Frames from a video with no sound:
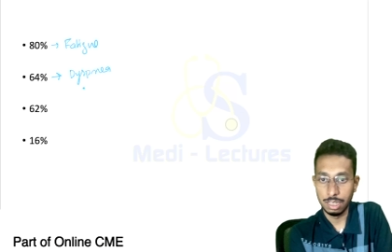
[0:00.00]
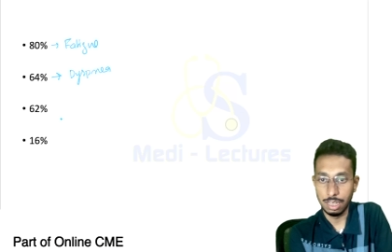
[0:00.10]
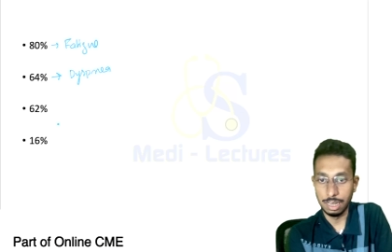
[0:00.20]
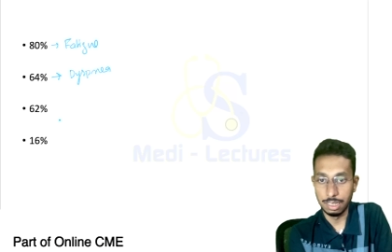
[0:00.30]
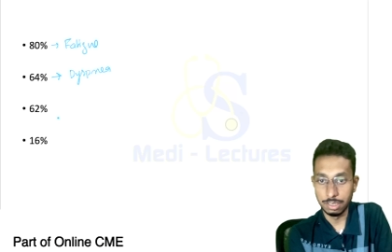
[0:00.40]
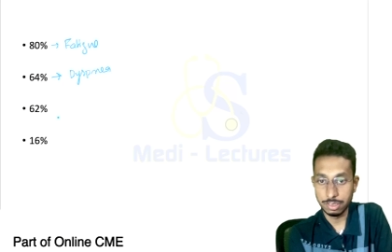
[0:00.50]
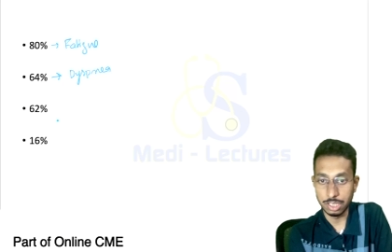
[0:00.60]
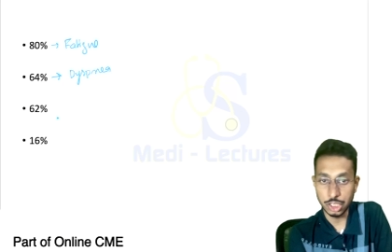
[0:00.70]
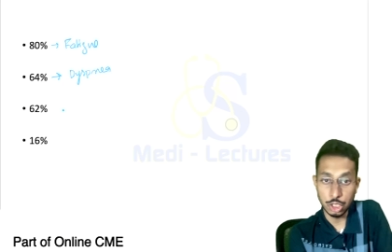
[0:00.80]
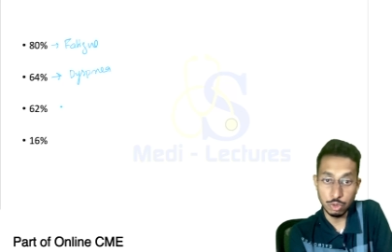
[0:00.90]
In
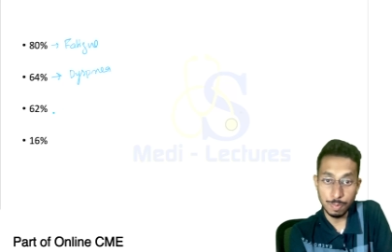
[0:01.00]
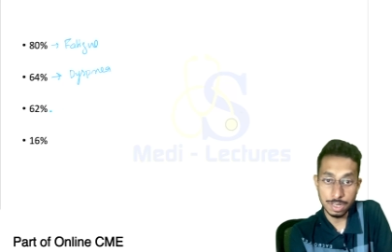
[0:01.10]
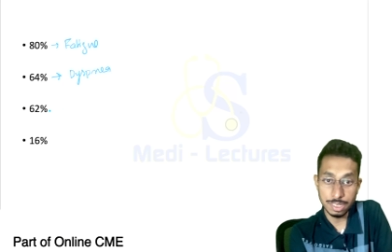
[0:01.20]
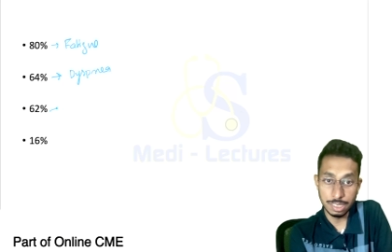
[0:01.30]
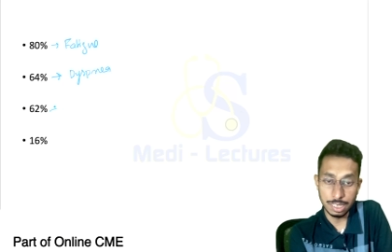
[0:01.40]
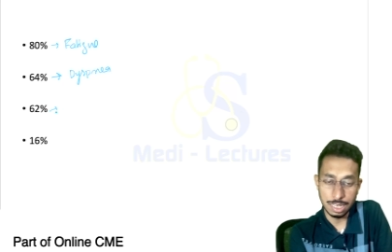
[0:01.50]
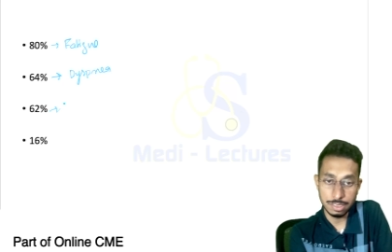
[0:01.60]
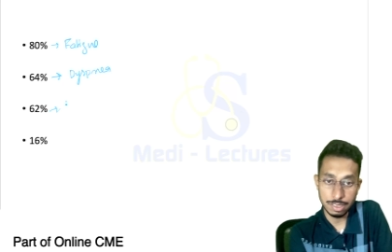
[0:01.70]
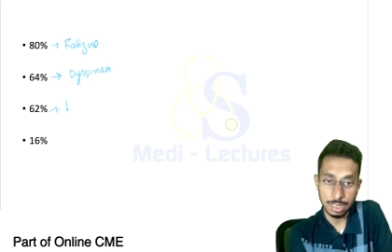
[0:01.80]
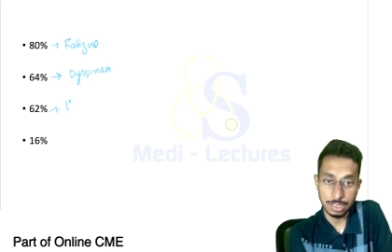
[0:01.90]
62%
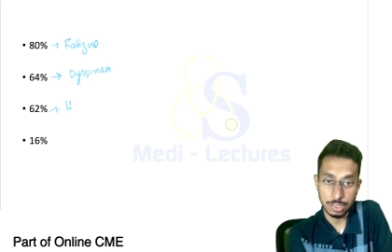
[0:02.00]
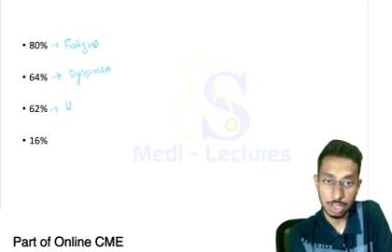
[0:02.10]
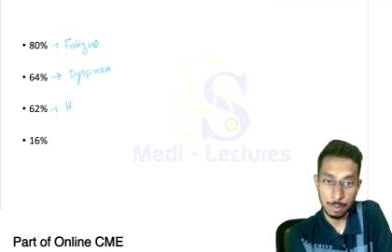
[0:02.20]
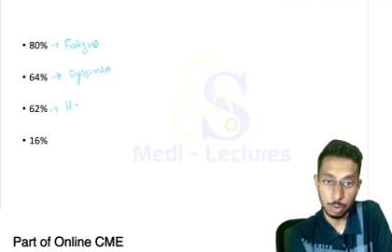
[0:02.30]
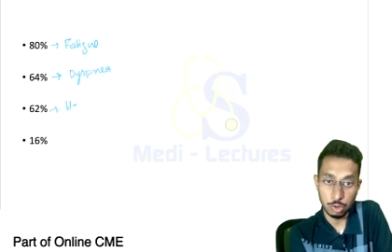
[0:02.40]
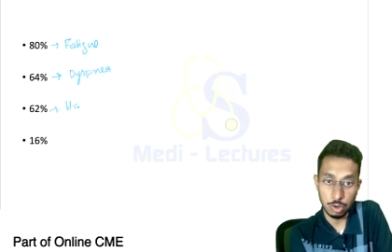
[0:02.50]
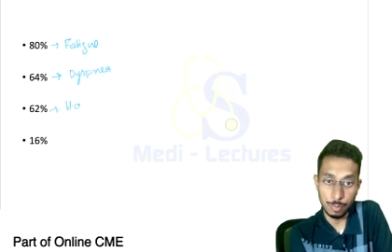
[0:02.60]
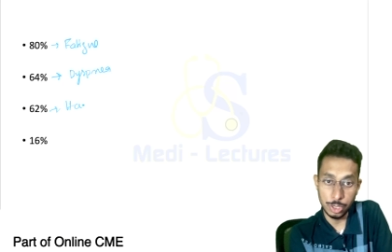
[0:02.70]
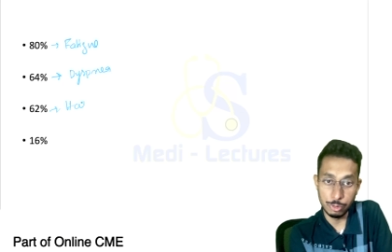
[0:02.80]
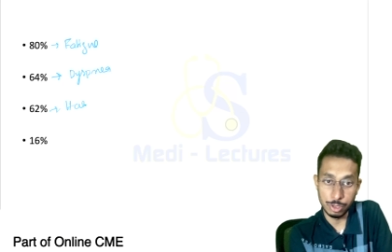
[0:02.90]
case is
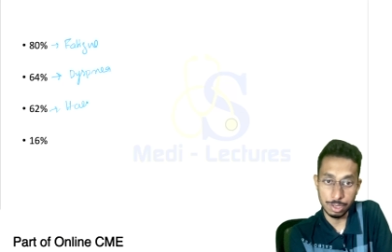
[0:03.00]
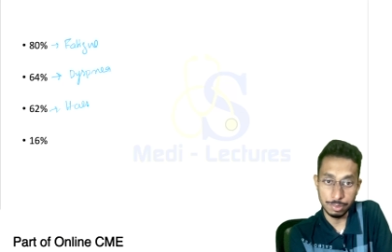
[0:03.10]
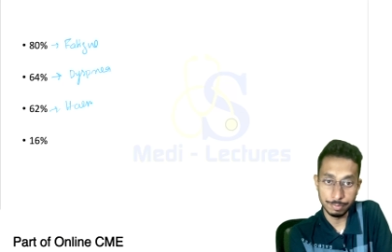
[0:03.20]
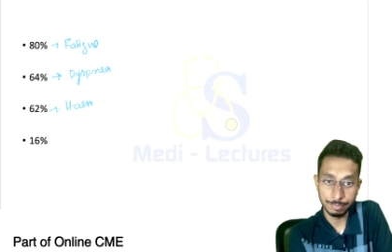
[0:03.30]
hemoglobinuria.